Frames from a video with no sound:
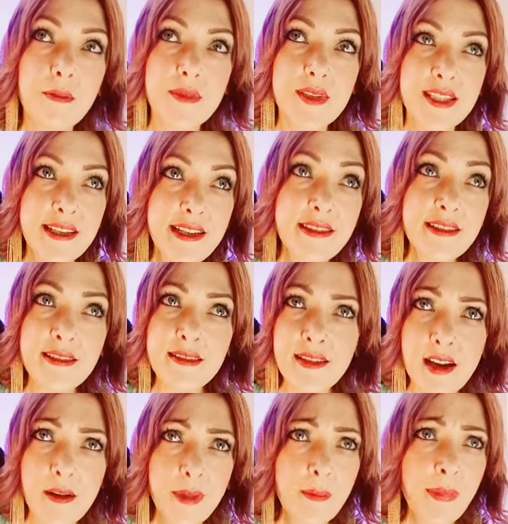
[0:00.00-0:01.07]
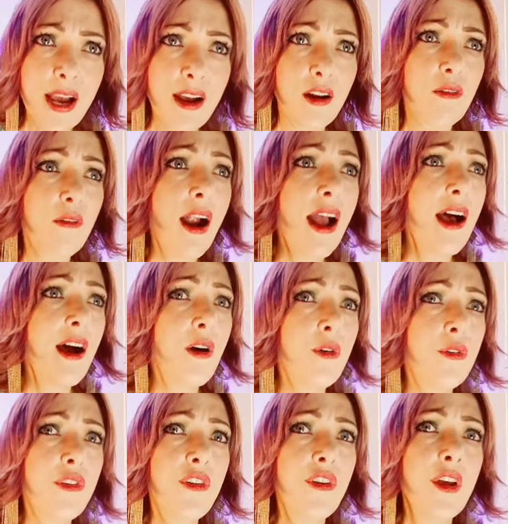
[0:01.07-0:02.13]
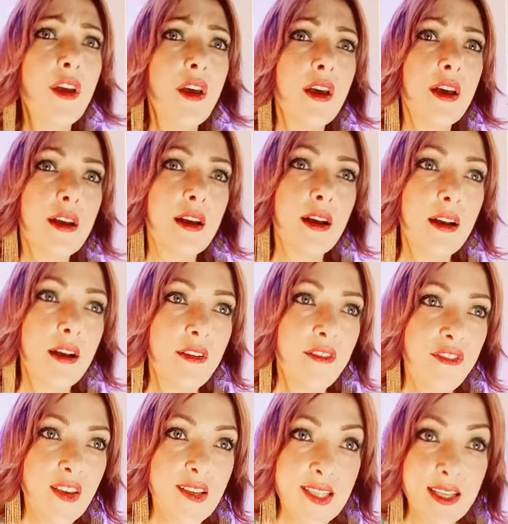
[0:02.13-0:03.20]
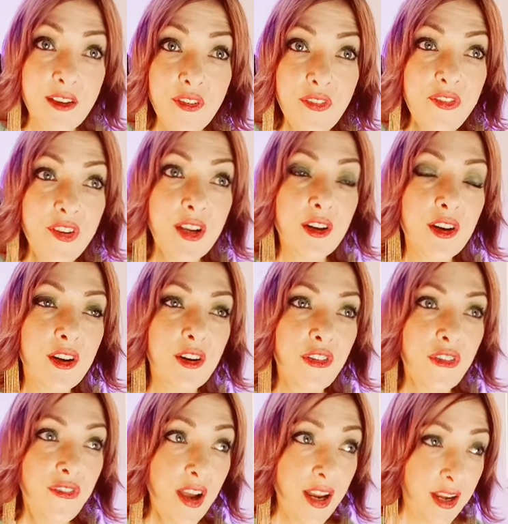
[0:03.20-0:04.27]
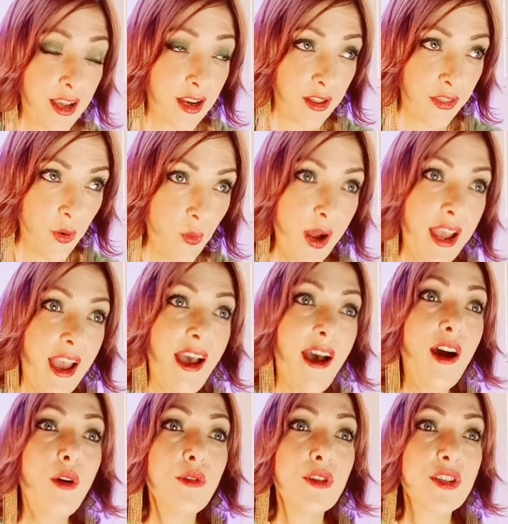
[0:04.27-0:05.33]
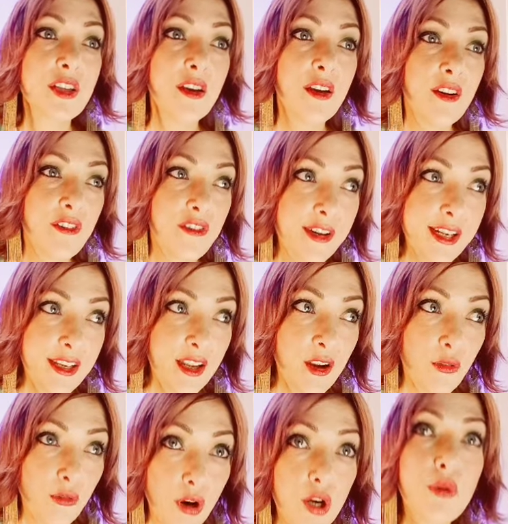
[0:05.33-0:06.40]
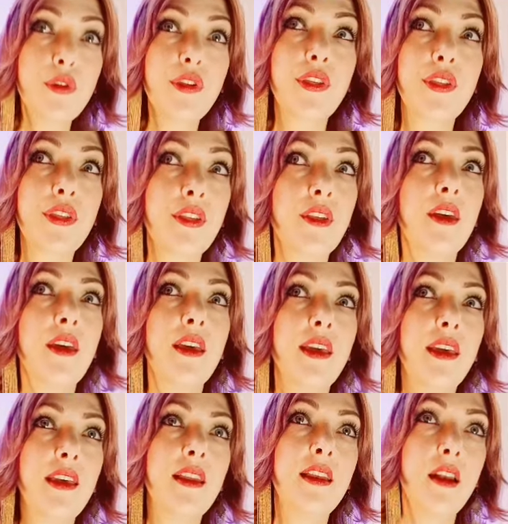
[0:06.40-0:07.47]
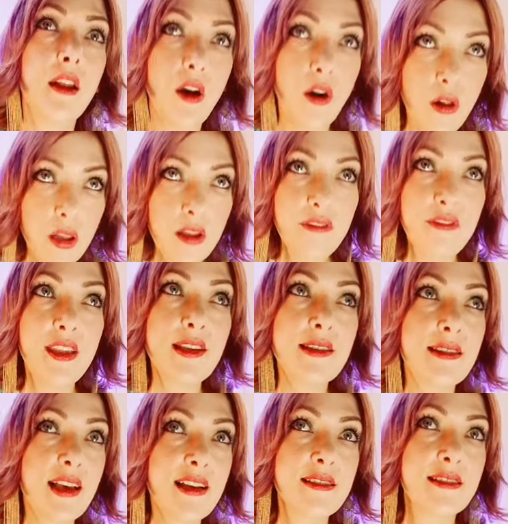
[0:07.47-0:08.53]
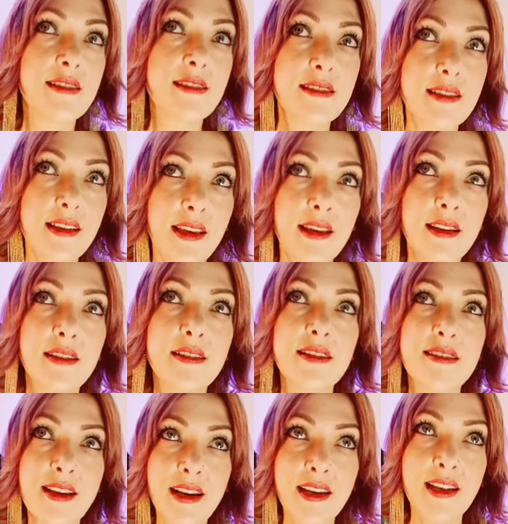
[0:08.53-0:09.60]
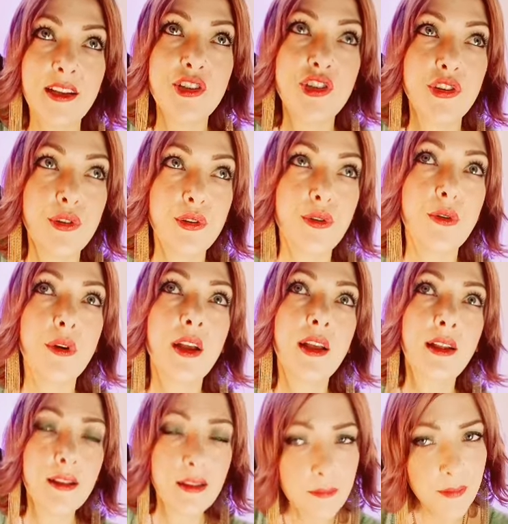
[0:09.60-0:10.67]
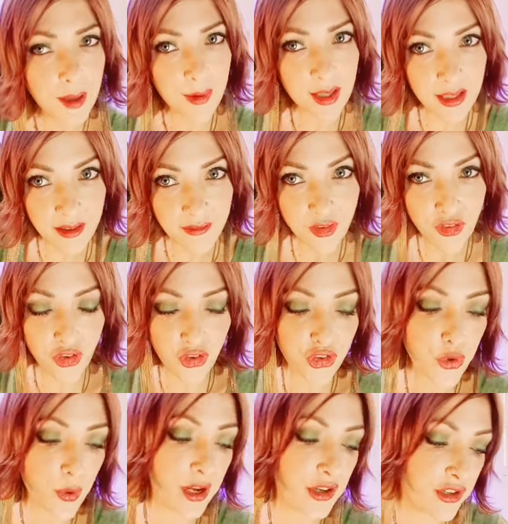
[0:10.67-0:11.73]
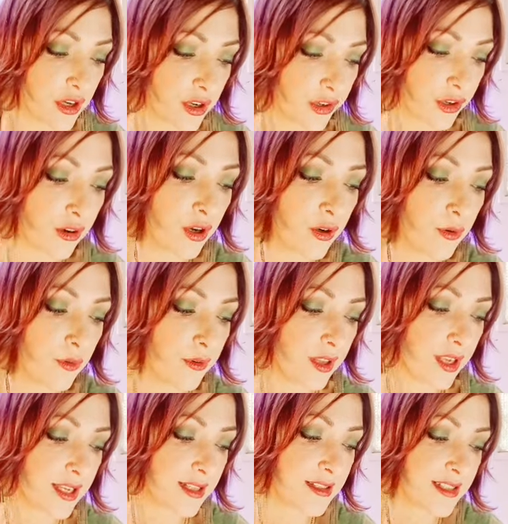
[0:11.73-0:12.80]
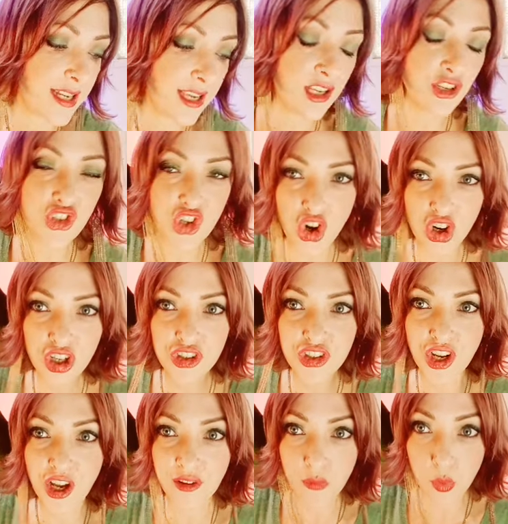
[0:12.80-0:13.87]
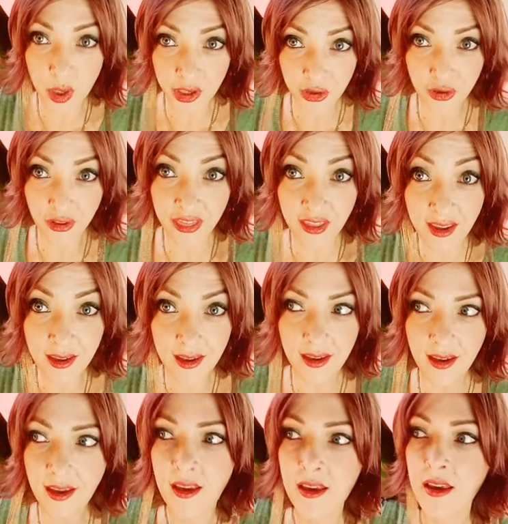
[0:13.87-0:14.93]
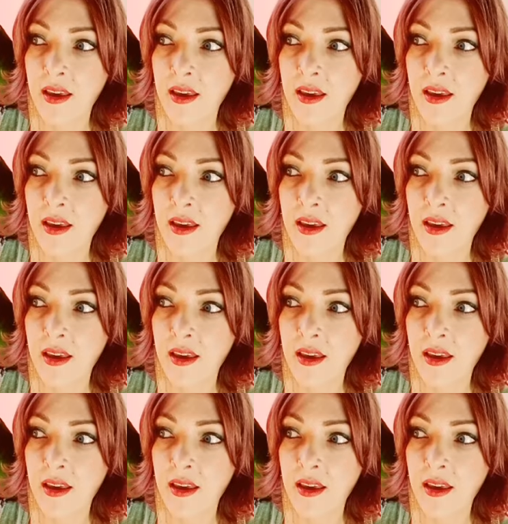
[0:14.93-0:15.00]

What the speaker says: seasons coming back around, facing fears, finding another way out, finding growth in all of these lessons, and deciding to maybe leave a situation on your own. Like, it's taking charge of what you're thinking,